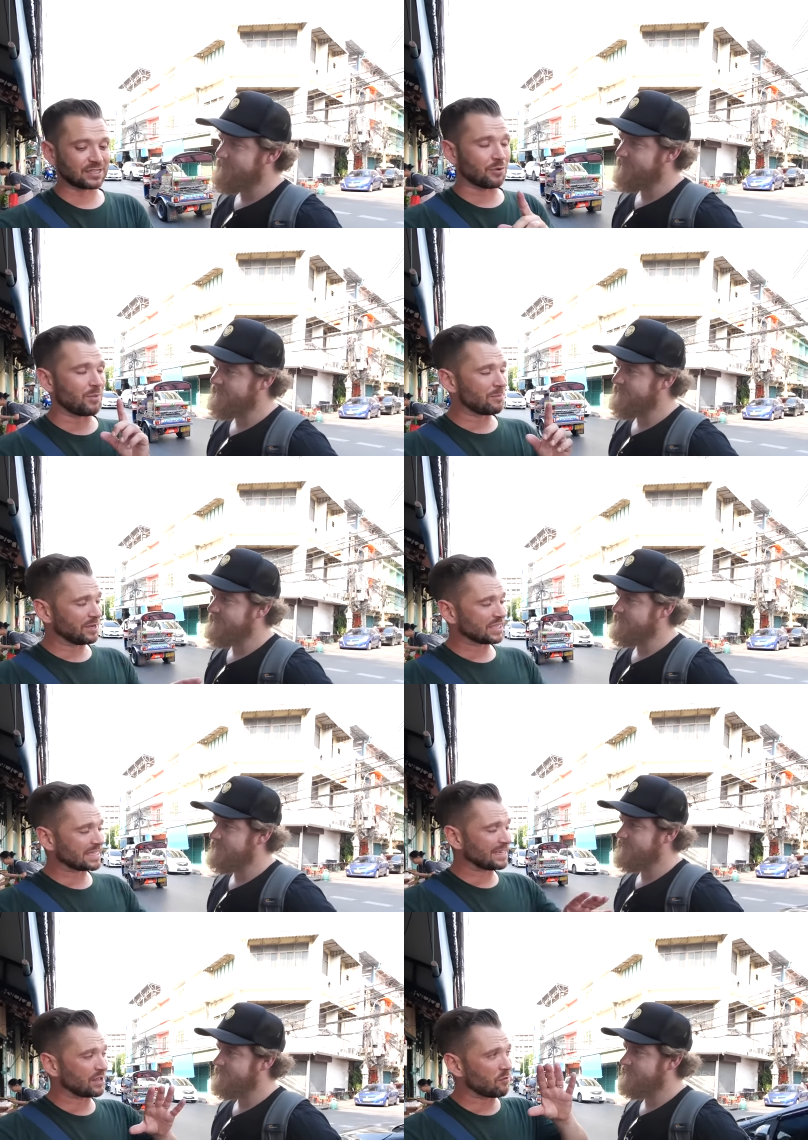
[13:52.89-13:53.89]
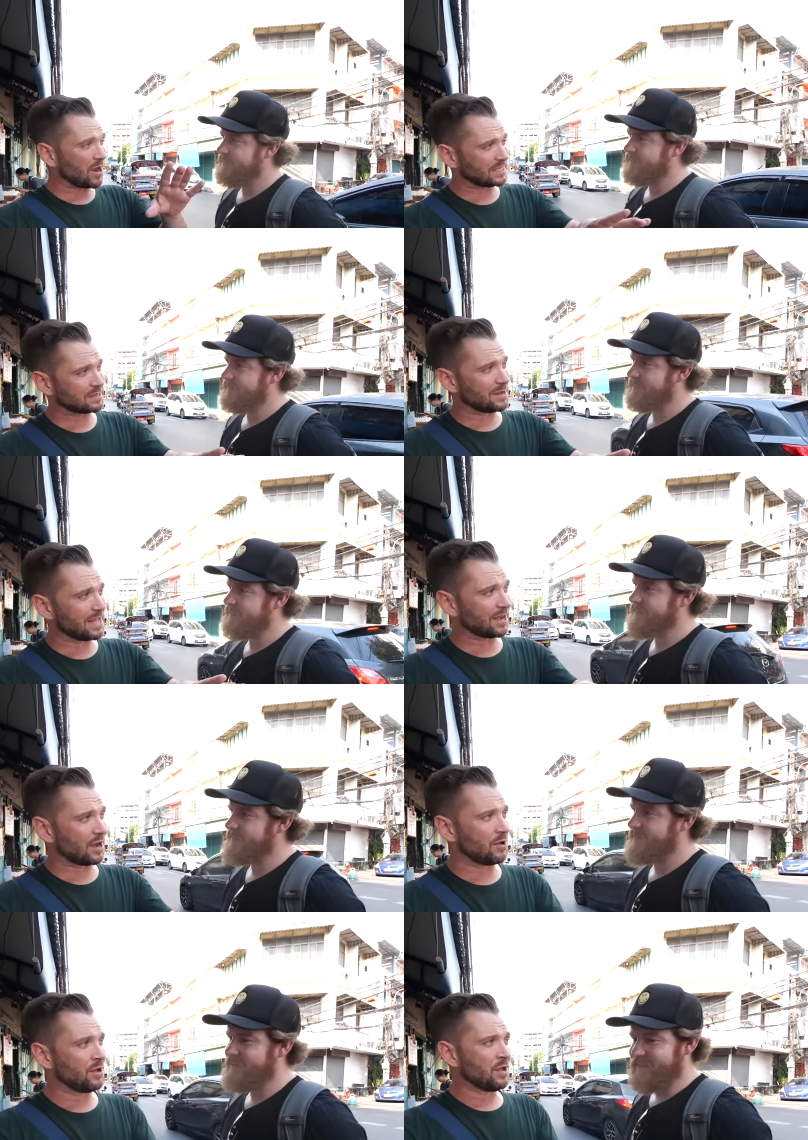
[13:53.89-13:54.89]
Speaker 1: So when we just had the rice a minute
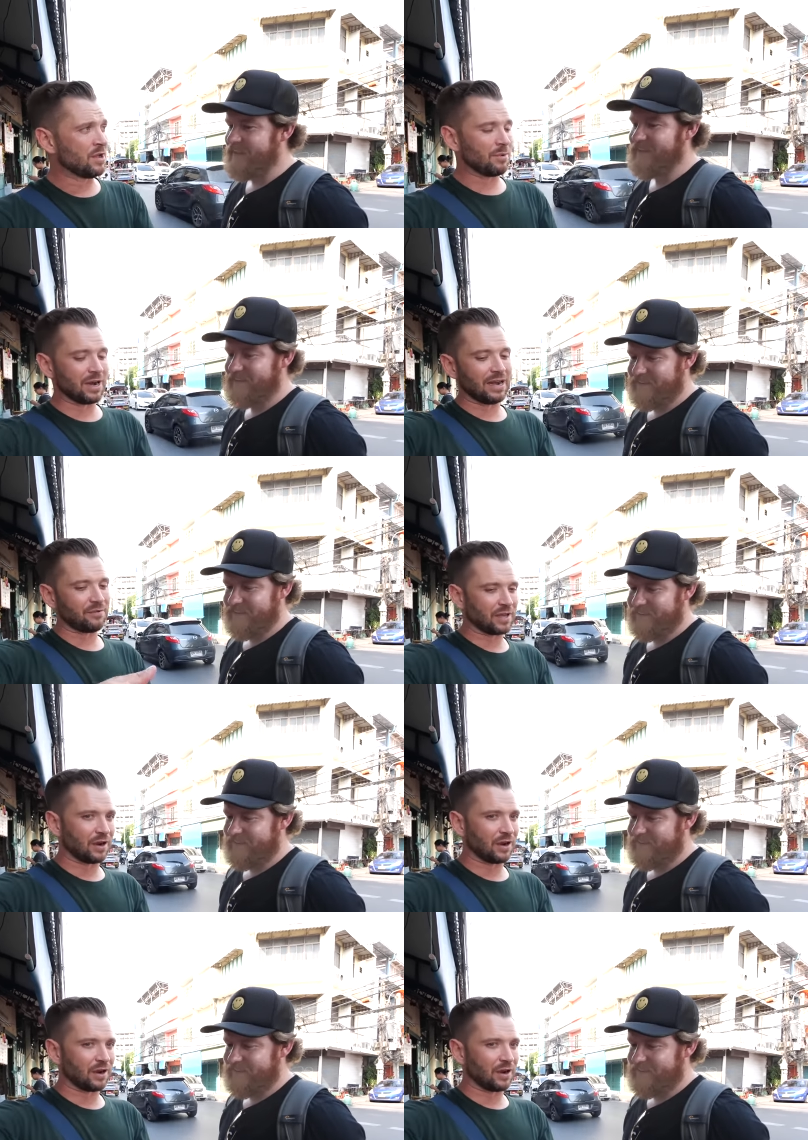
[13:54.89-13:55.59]
ago, yeah. when I lifted